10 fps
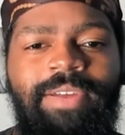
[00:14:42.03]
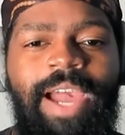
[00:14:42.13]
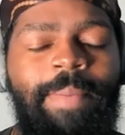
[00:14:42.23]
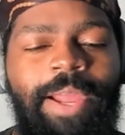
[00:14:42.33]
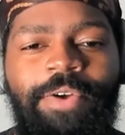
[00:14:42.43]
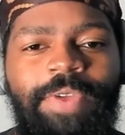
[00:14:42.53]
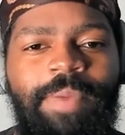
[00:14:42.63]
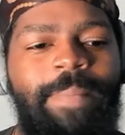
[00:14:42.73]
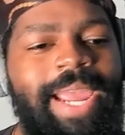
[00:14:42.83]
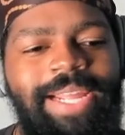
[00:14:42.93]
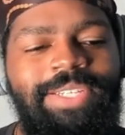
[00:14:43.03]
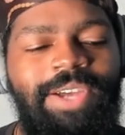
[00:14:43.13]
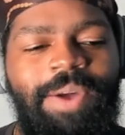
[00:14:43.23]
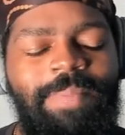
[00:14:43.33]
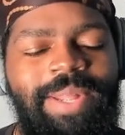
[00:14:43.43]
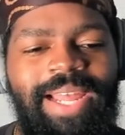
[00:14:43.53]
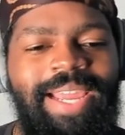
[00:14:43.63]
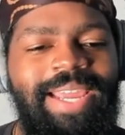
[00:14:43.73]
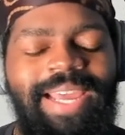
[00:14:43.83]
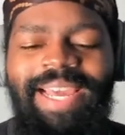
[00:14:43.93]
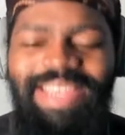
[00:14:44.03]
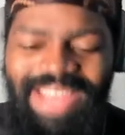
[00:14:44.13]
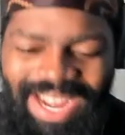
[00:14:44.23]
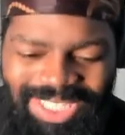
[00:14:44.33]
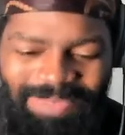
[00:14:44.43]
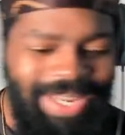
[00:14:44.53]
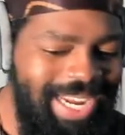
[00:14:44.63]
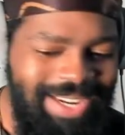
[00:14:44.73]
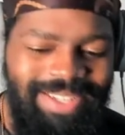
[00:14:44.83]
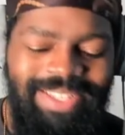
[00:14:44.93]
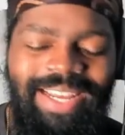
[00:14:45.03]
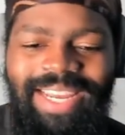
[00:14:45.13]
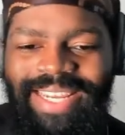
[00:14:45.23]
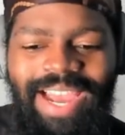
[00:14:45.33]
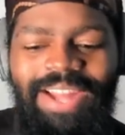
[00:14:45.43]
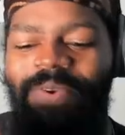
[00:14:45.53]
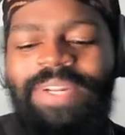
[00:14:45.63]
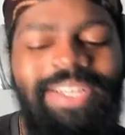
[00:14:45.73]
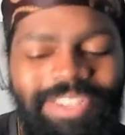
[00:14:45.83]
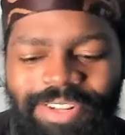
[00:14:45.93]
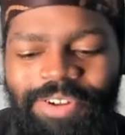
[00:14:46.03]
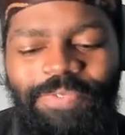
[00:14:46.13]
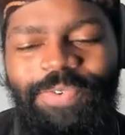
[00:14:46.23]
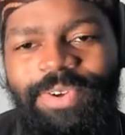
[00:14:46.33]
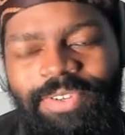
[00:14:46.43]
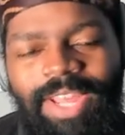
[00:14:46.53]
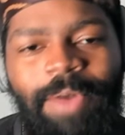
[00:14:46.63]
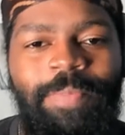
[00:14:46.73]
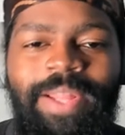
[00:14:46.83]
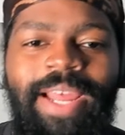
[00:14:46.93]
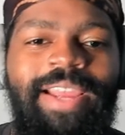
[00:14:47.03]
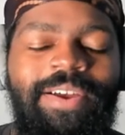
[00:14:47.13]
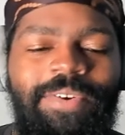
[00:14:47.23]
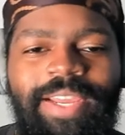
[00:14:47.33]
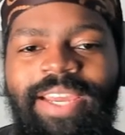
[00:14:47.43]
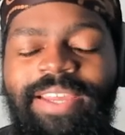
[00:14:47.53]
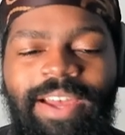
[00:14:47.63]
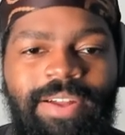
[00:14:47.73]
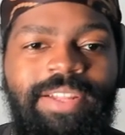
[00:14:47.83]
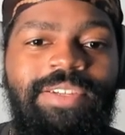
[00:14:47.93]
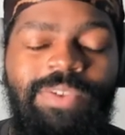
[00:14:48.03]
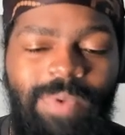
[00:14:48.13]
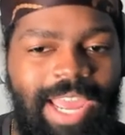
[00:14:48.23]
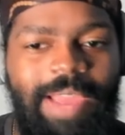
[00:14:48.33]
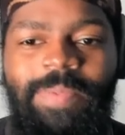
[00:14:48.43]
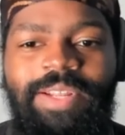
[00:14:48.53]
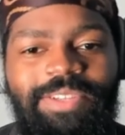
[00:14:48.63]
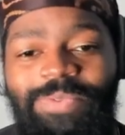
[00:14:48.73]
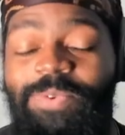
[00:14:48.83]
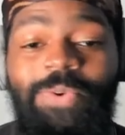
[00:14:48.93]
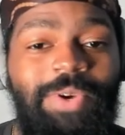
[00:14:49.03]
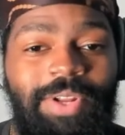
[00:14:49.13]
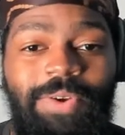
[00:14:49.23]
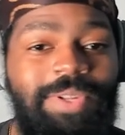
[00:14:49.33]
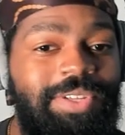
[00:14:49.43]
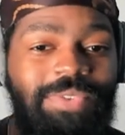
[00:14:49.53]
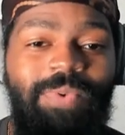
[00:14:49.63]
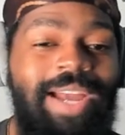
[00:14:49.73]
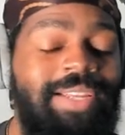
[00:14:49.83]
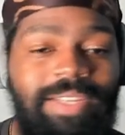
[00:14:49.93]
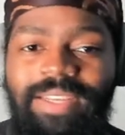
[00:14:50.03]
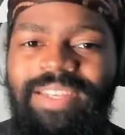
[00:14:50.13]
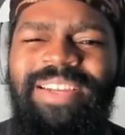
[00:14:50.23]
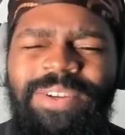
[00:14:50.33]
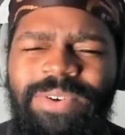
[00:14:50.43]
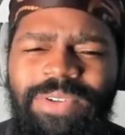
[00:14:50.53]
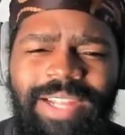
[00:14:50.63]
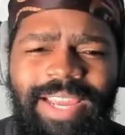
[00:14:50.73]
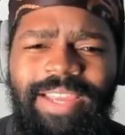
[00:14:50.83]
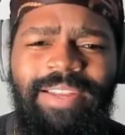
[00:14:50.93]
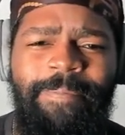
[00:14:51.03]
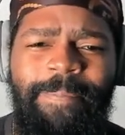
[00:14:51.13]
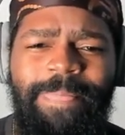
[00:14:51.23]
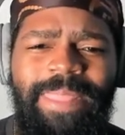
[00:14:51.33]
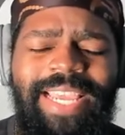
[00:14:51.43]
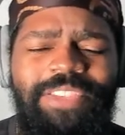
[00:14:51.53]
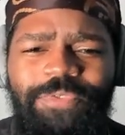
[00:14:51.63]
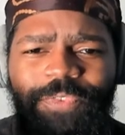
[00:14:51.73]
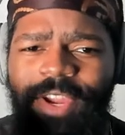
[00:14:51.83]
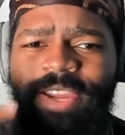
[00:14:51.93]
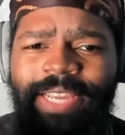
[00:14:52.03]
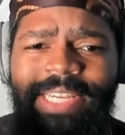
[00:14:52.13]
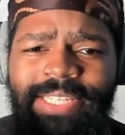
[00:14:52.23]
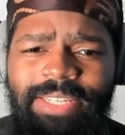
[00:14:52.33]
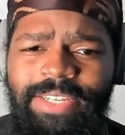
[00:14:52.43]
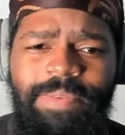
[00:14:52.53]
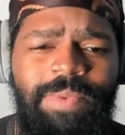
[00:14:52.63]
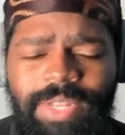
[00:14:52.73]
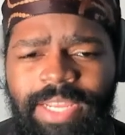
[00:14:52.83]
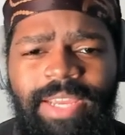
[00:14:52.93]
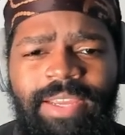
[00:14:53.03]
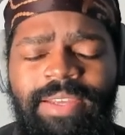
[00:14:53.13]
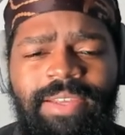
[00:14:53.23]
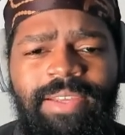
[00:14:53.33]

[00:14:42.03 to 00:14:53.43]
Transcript: I'm not gonna get mad at y'all and be like, y'all some haters, y'all don't know, know the fools. I'll be like, okay y'all, this is what happened, this is what's going on, this is why I said, you know, like it's very easy to communicate.